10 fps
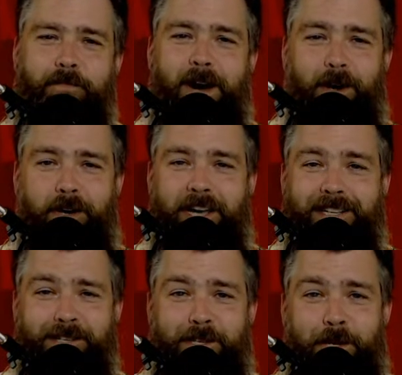
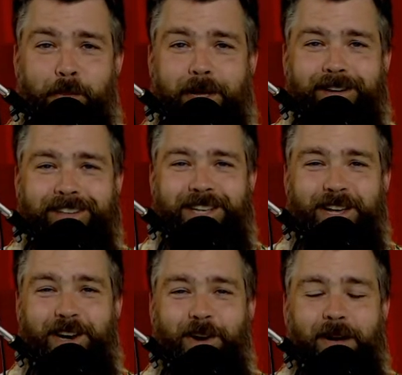modernize a little bit,
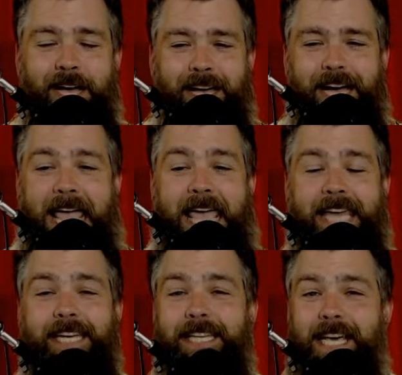you know?
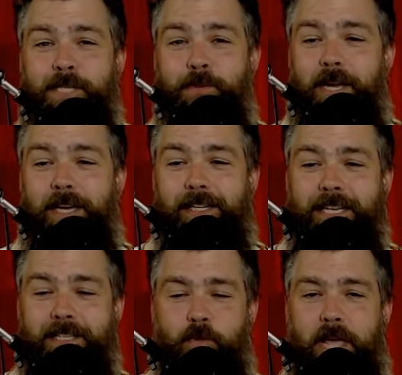And last but not
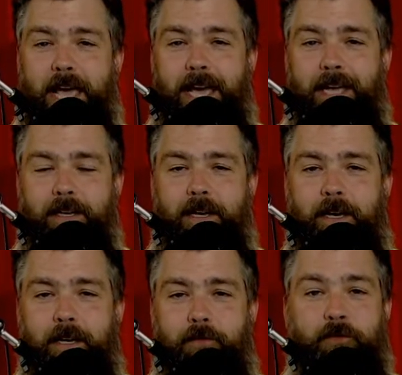least, we had
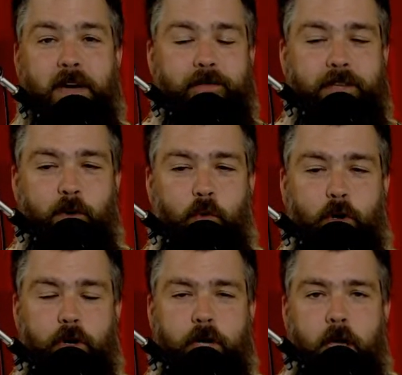a 5-letter
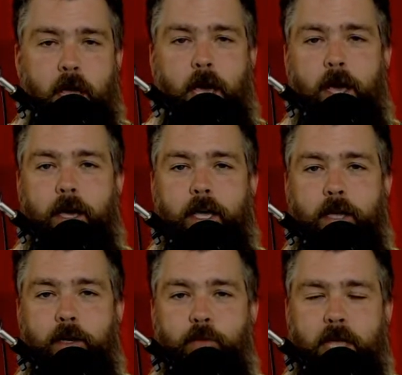word,
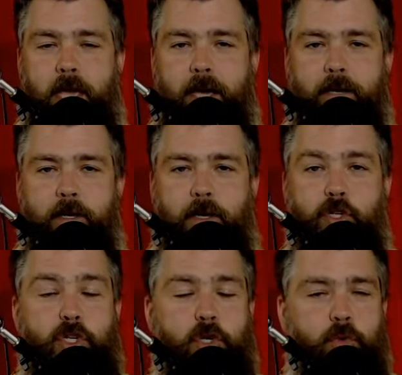and we
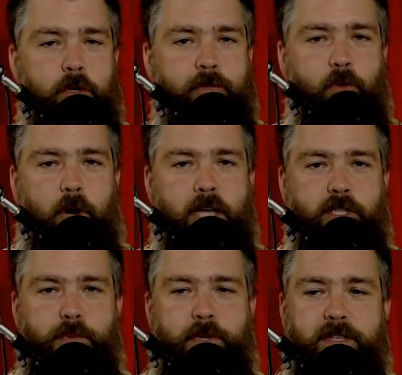had June for
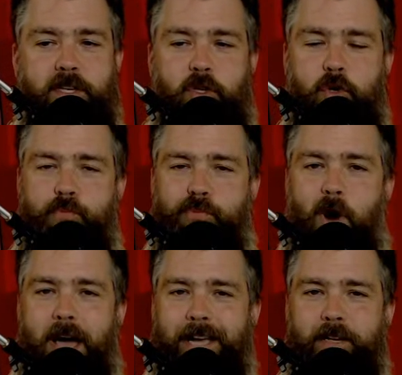LGBTQ,
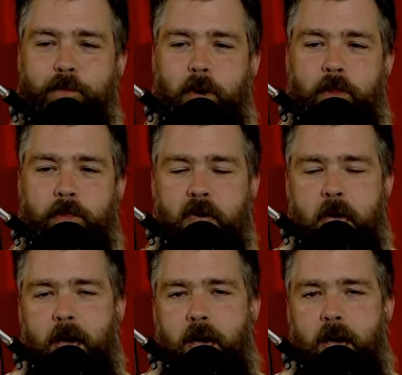Pride Month.